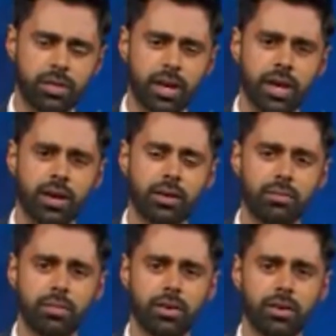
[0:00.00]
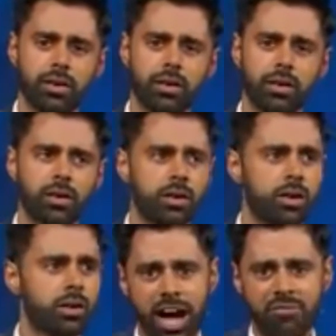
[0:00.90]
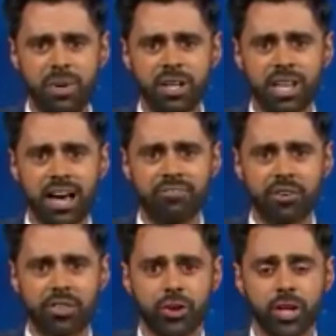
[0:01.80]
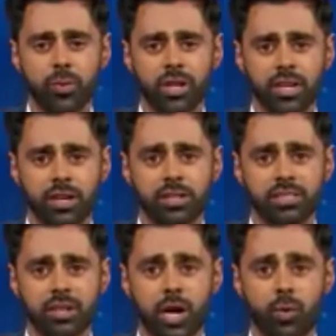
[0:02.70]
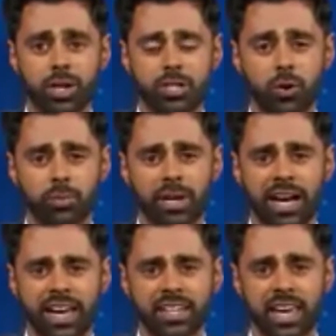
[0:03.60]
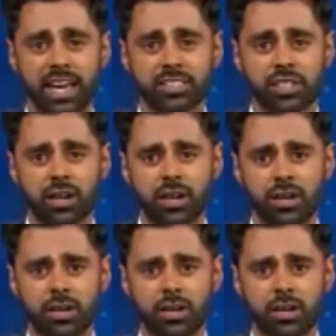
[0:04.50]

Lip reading: Damn. I've been alive for 31 years and no one told me I had cancer?